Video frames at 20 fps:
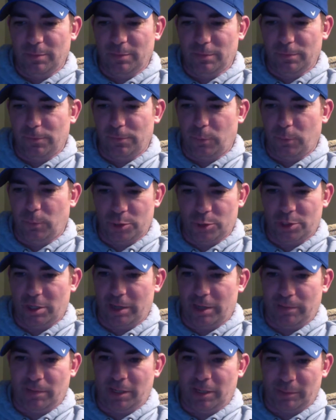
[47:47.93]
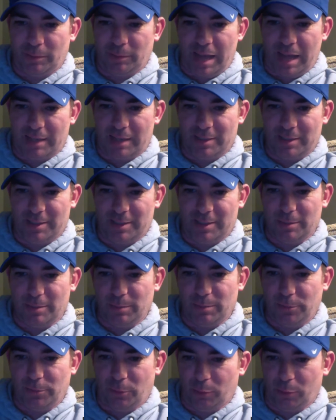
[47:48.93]
4 straight running backs
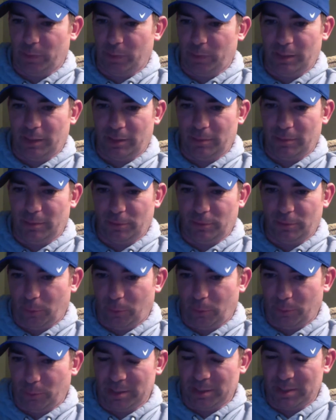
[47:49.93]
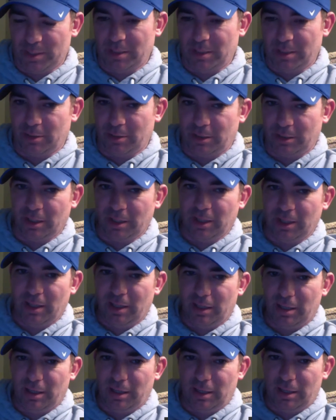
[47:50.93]
before we considered
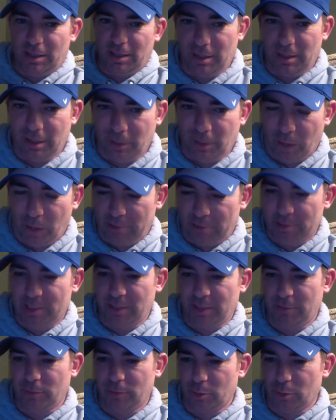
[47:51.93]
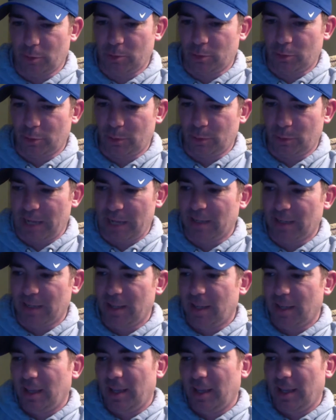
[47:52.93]
a wide receiver or a quarterback.
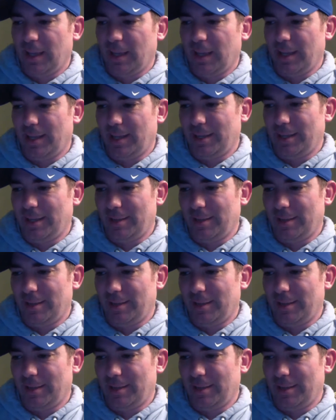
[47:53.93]
And